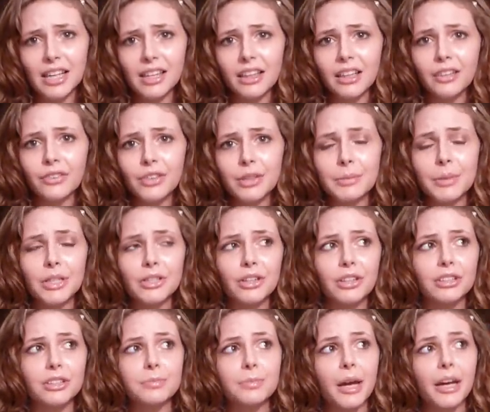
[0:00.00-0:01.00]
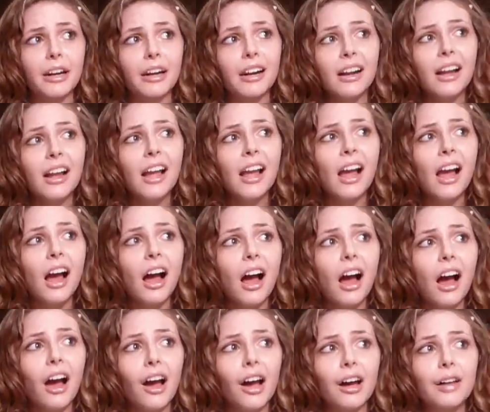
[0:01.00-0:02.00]
I like female dogs better.
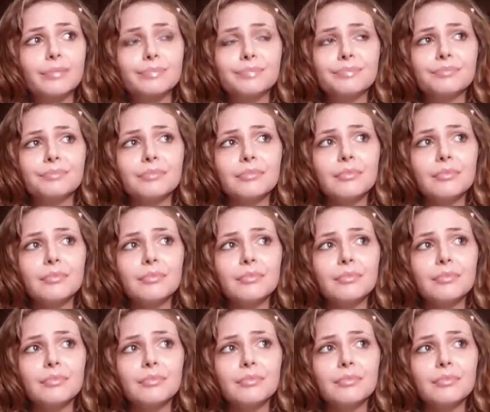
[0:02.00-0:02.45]
But